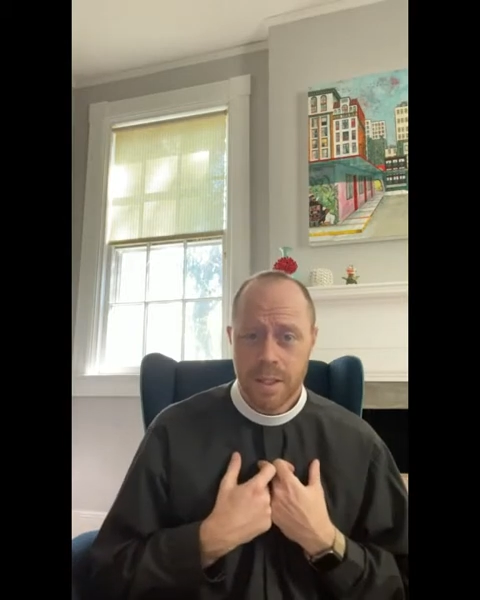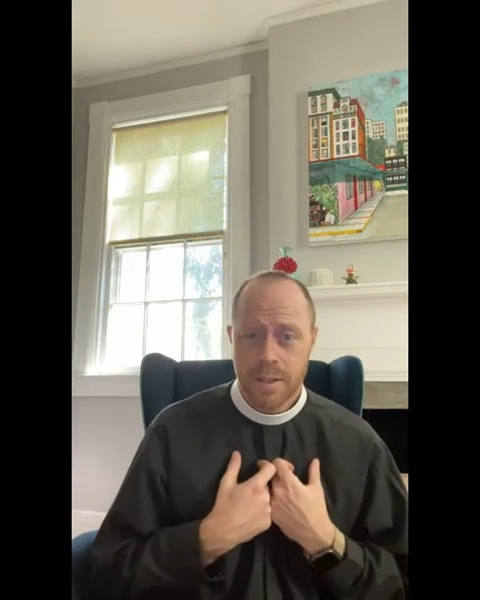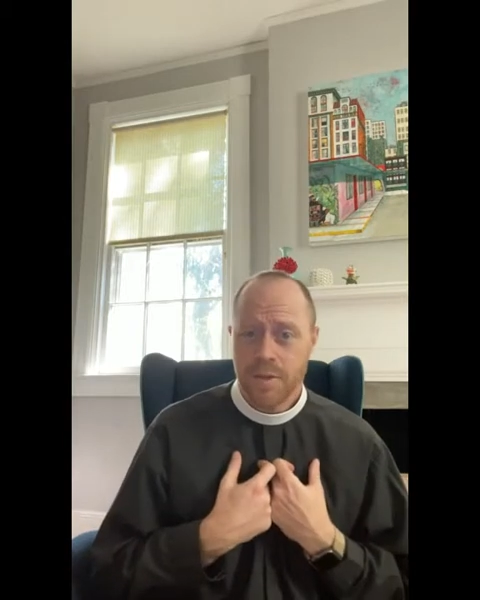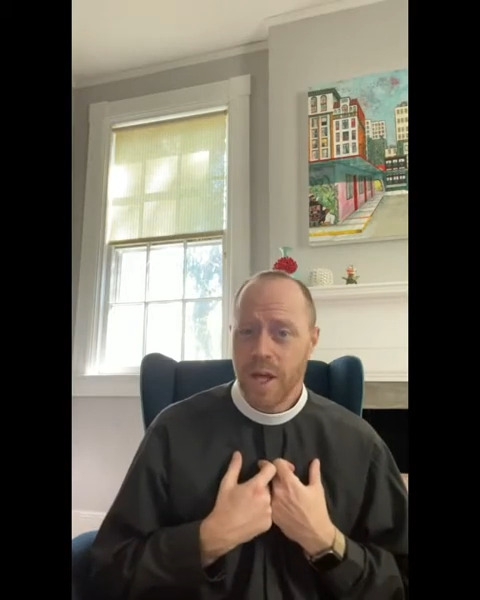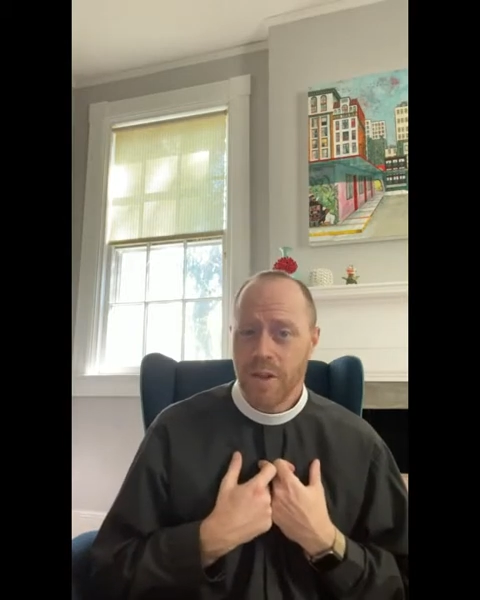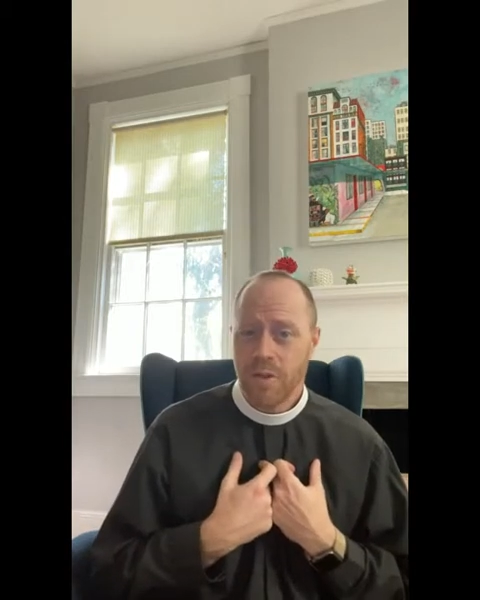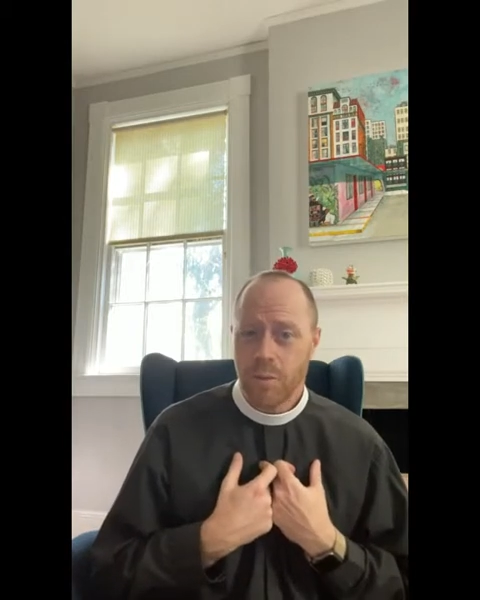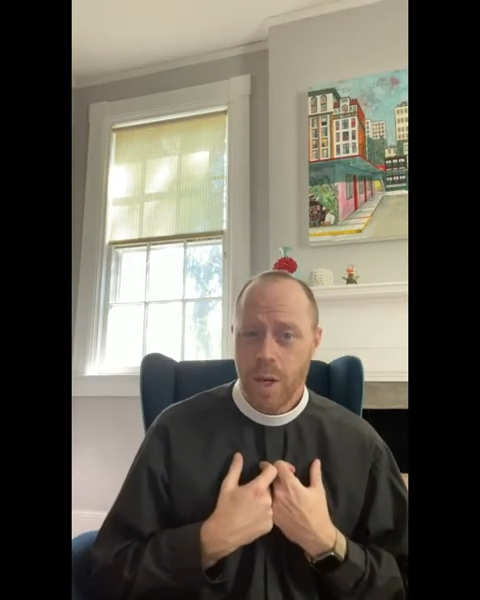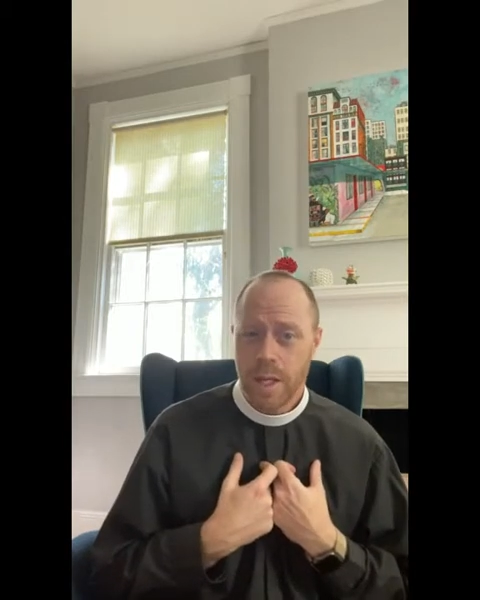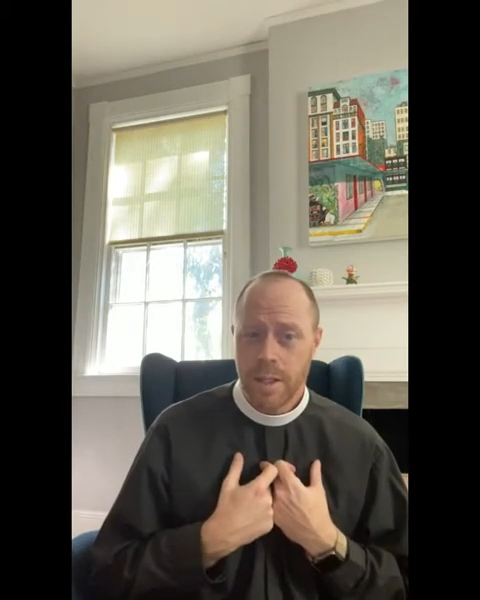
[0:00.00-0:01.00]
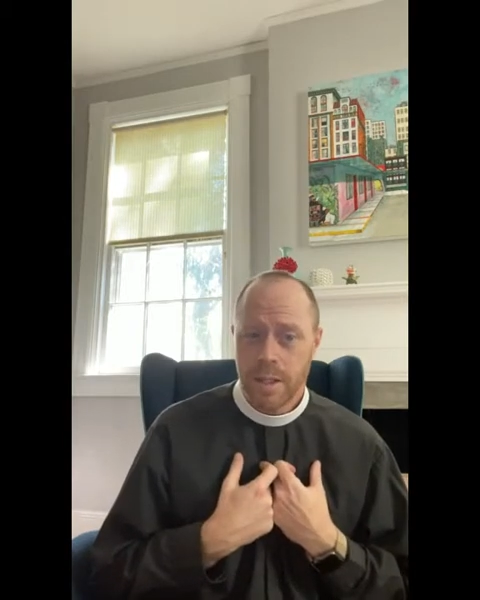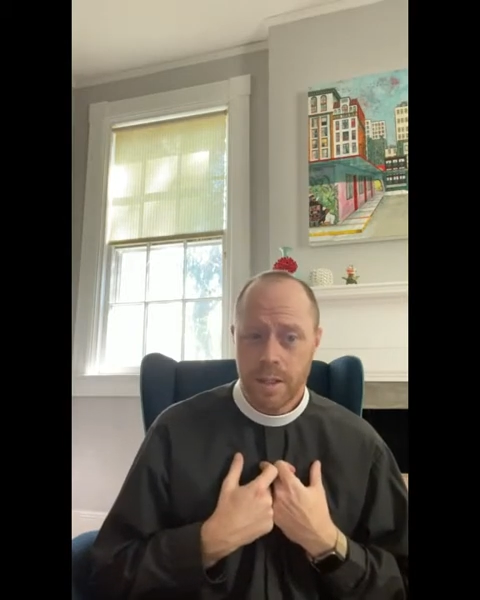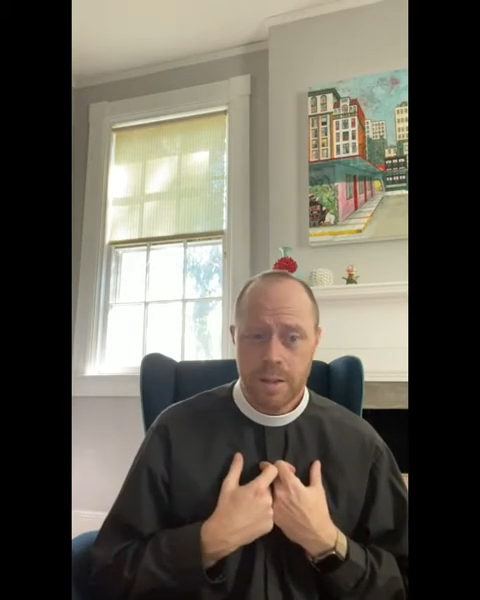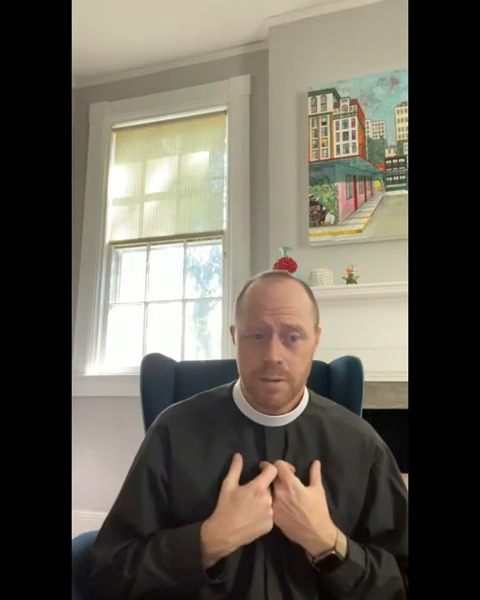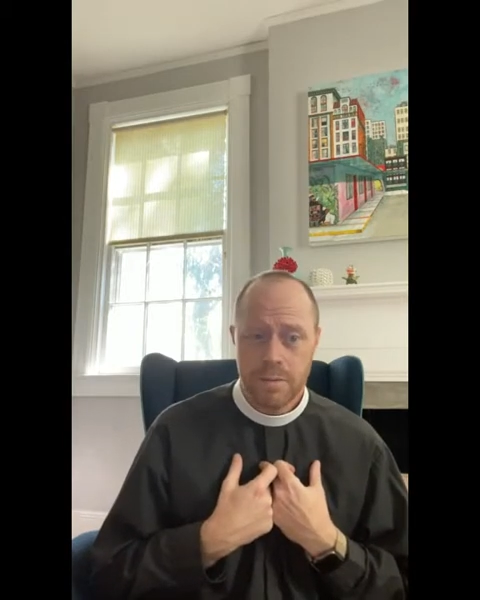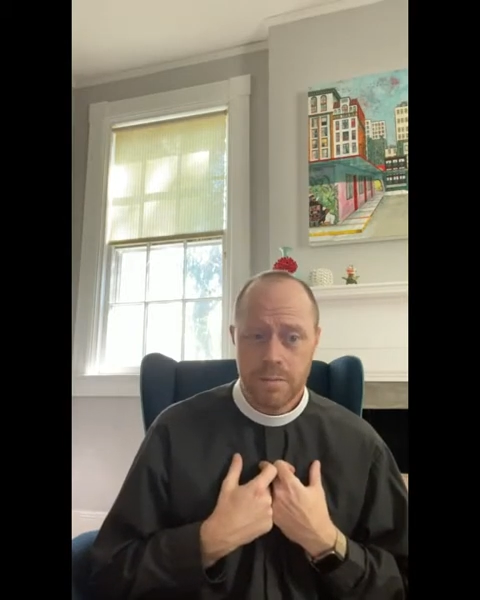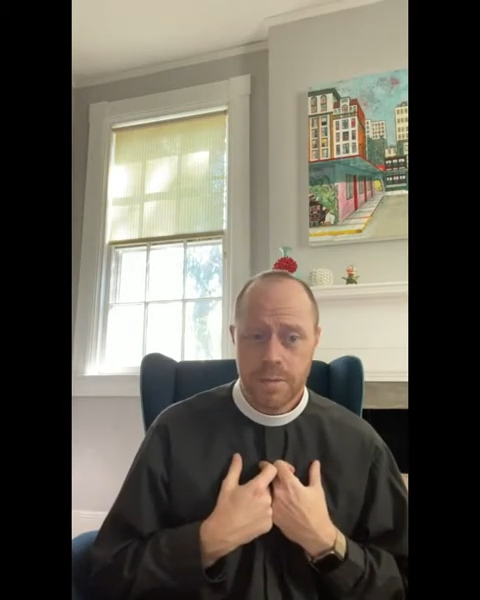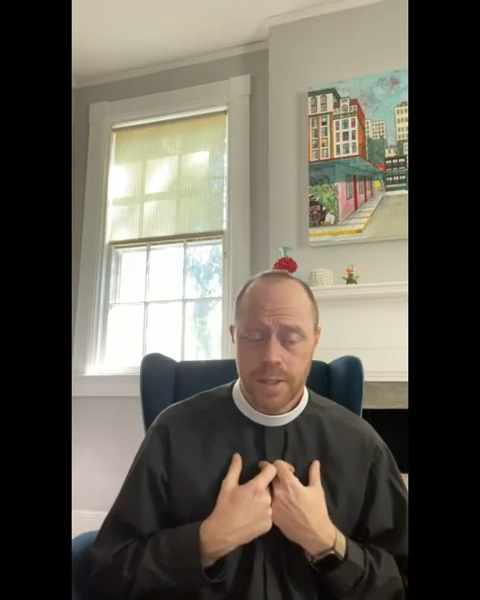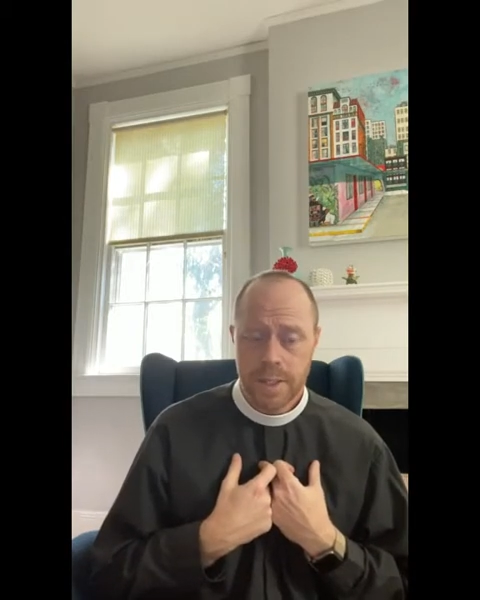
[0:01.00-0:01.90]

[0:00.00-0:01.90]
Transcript: that that thread of